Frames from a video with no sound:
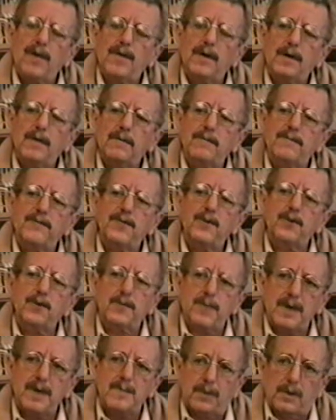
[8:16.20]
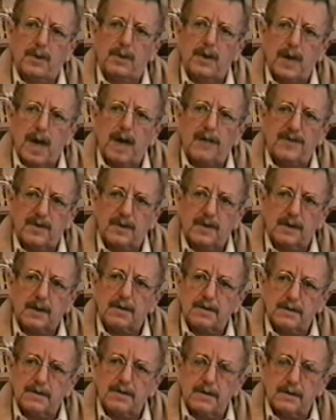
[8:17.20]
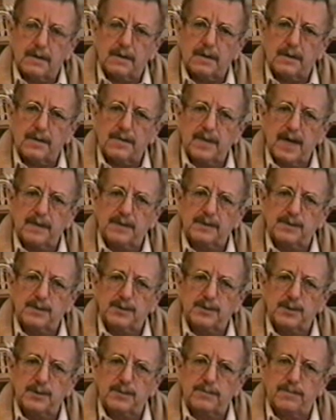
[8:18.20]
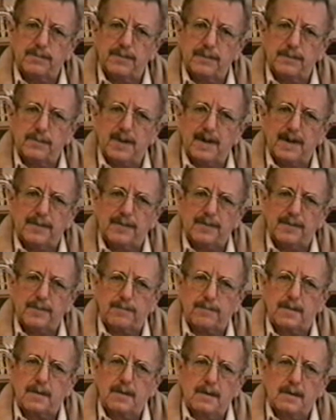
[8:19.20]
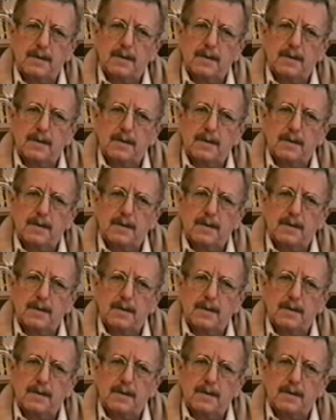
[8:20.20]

Where there are fewer people, I think. That's the minute the